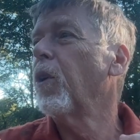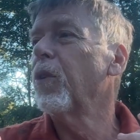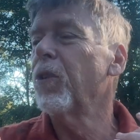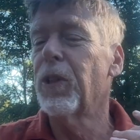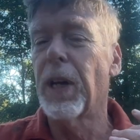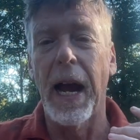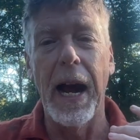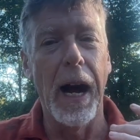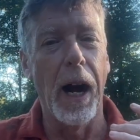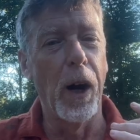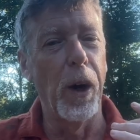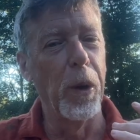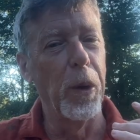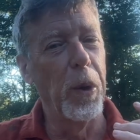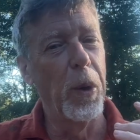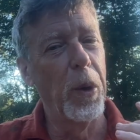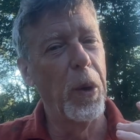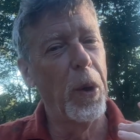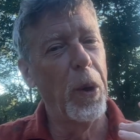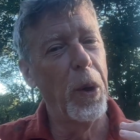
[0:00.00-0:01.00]
Now,
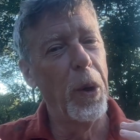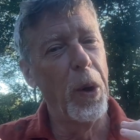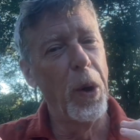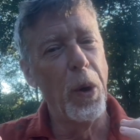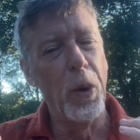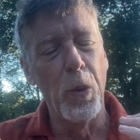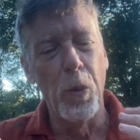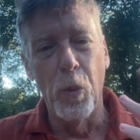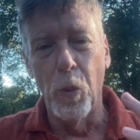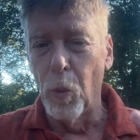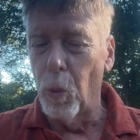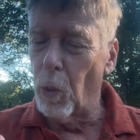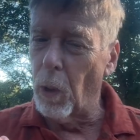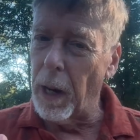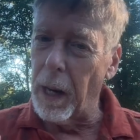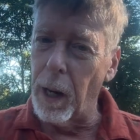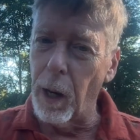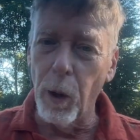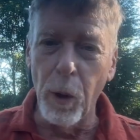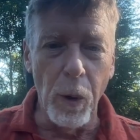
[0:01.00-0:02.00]

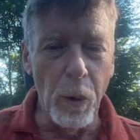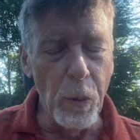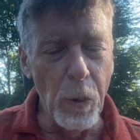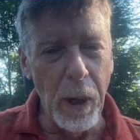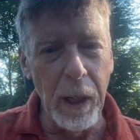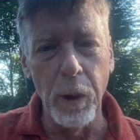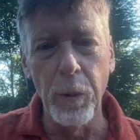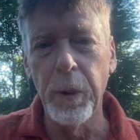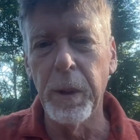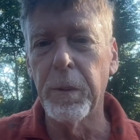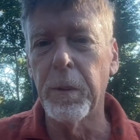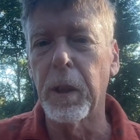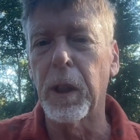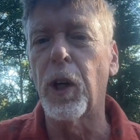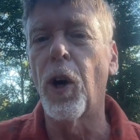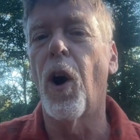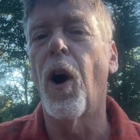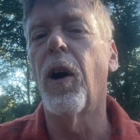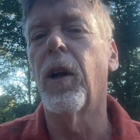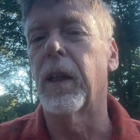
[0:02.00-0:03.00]
what are we
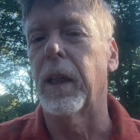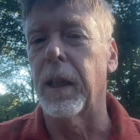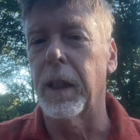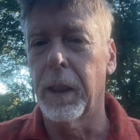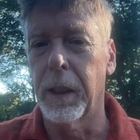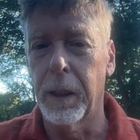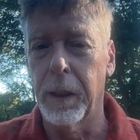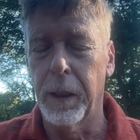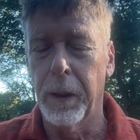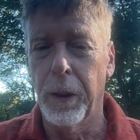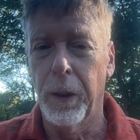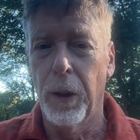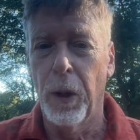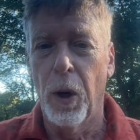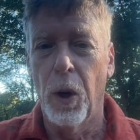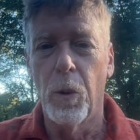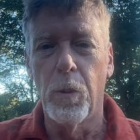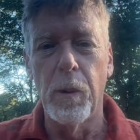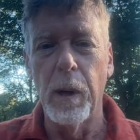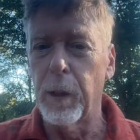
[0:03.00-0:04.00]
recalling?
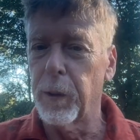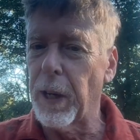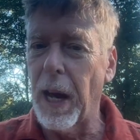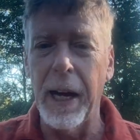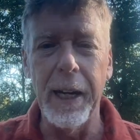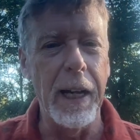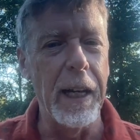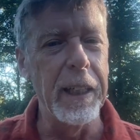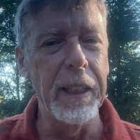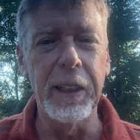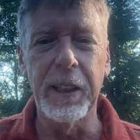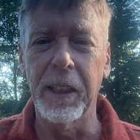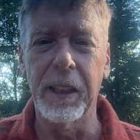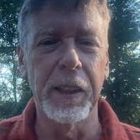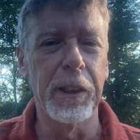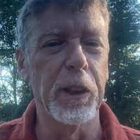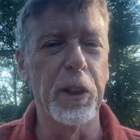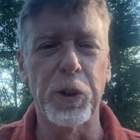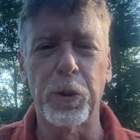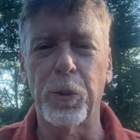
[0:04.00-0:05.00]
Well, not anything
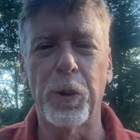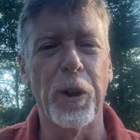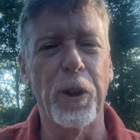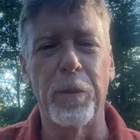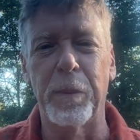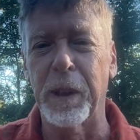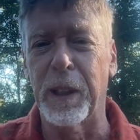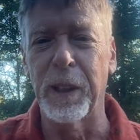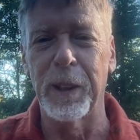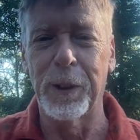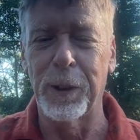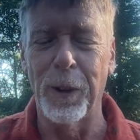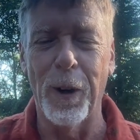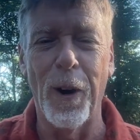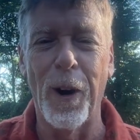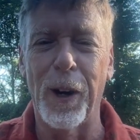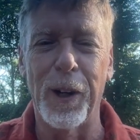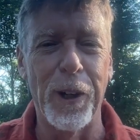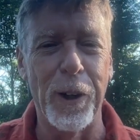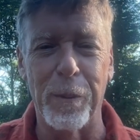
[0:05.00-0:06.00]
in this world, because there
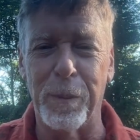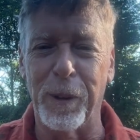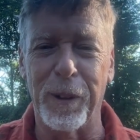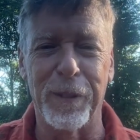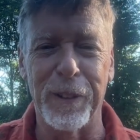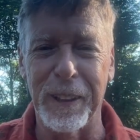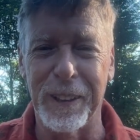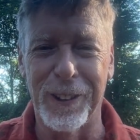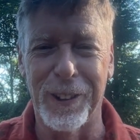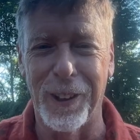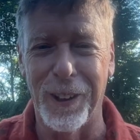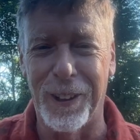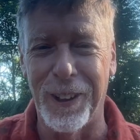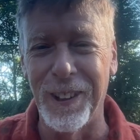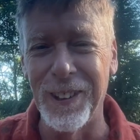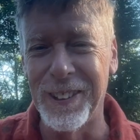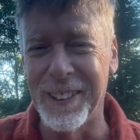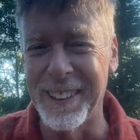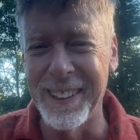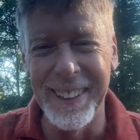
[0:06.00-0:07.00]
are no perfect
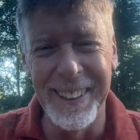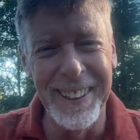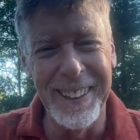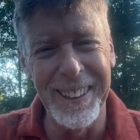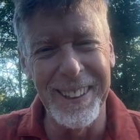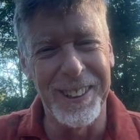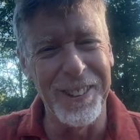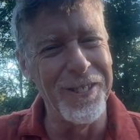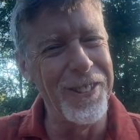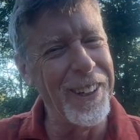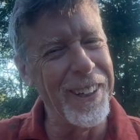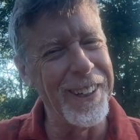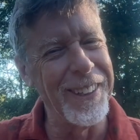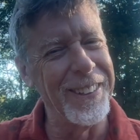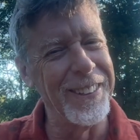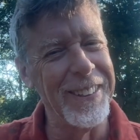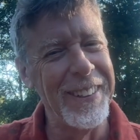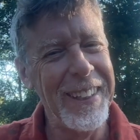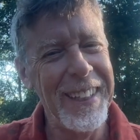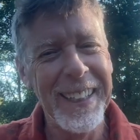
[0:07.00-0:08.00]
circles in this
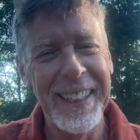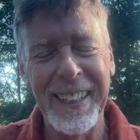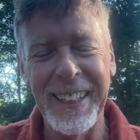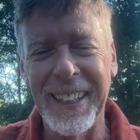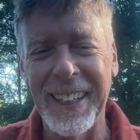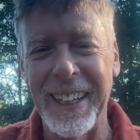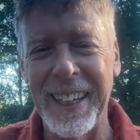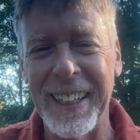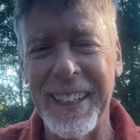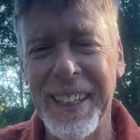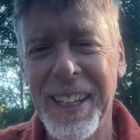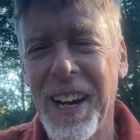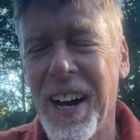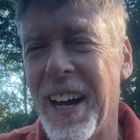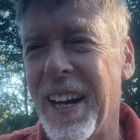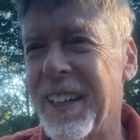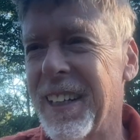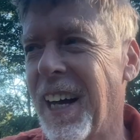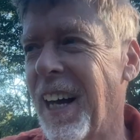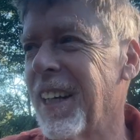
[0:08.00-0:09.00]
world, all right?
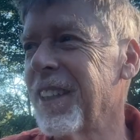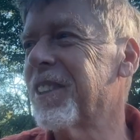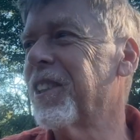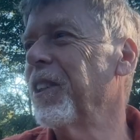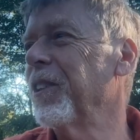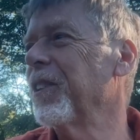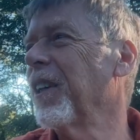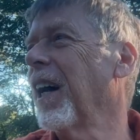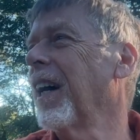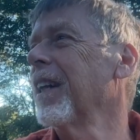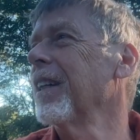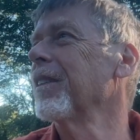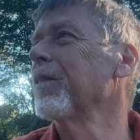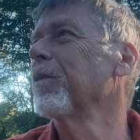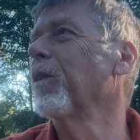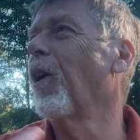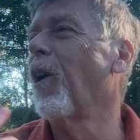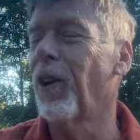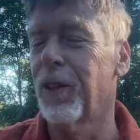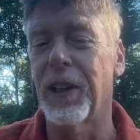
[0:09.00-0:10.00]
And not
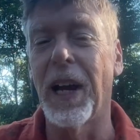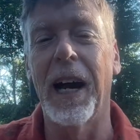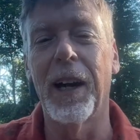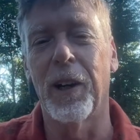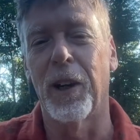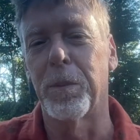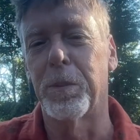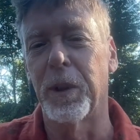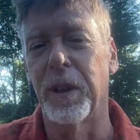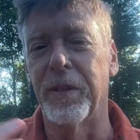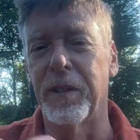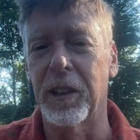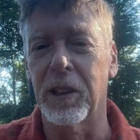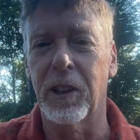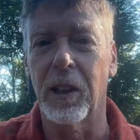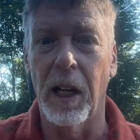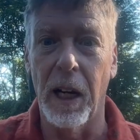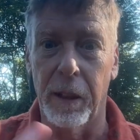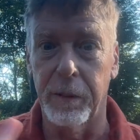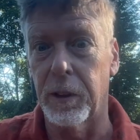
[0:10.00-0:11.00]
our
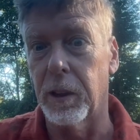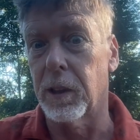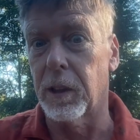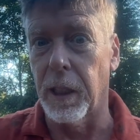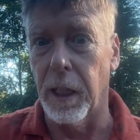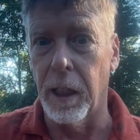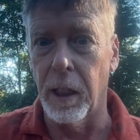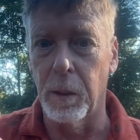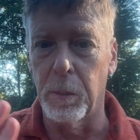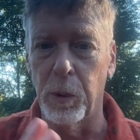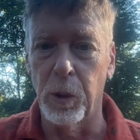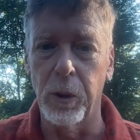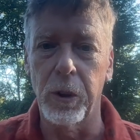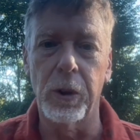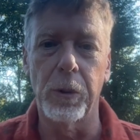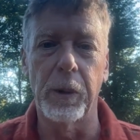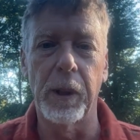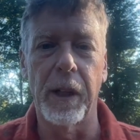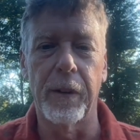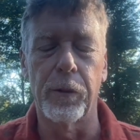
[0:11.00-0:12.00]
previous lives as animals
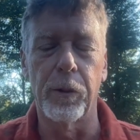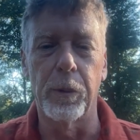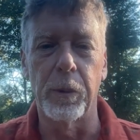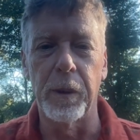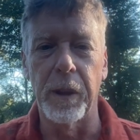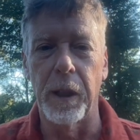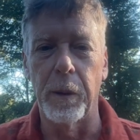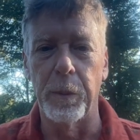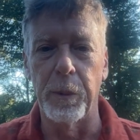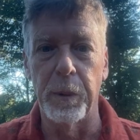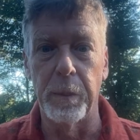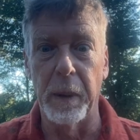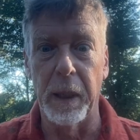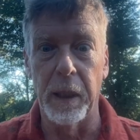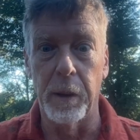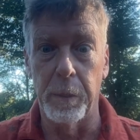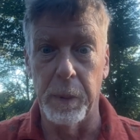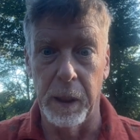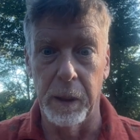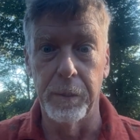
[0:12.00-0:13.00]
or whatever we might
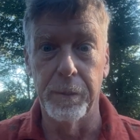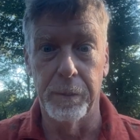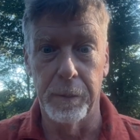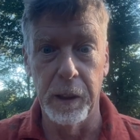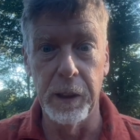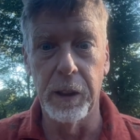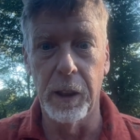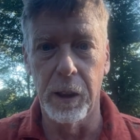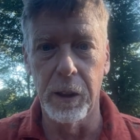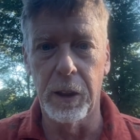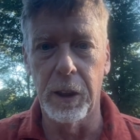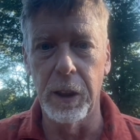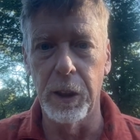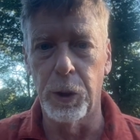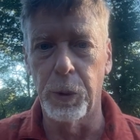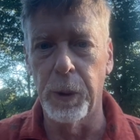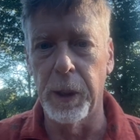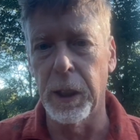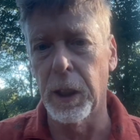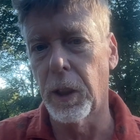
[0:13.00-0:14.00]
have been. He does
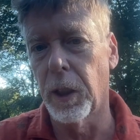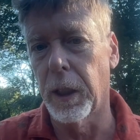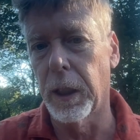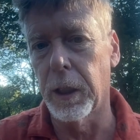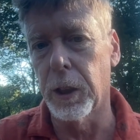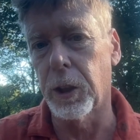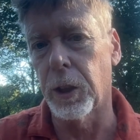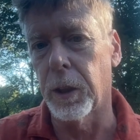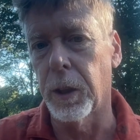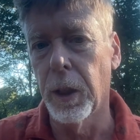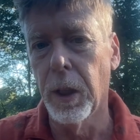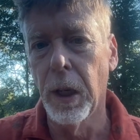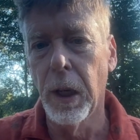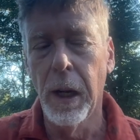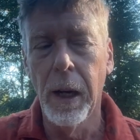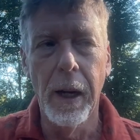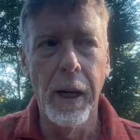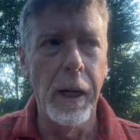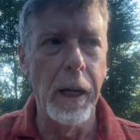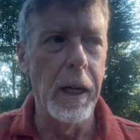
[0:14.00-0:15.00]
teach reincarnation,
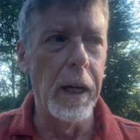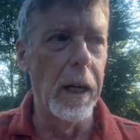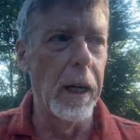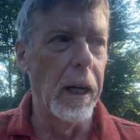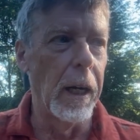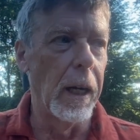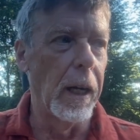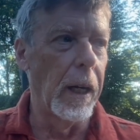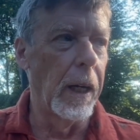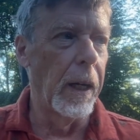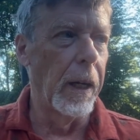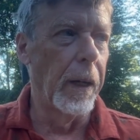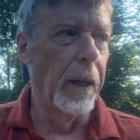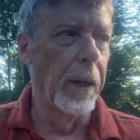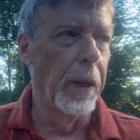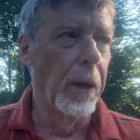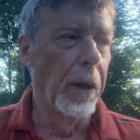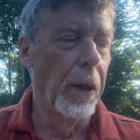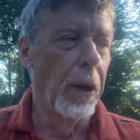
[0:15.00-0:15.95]
but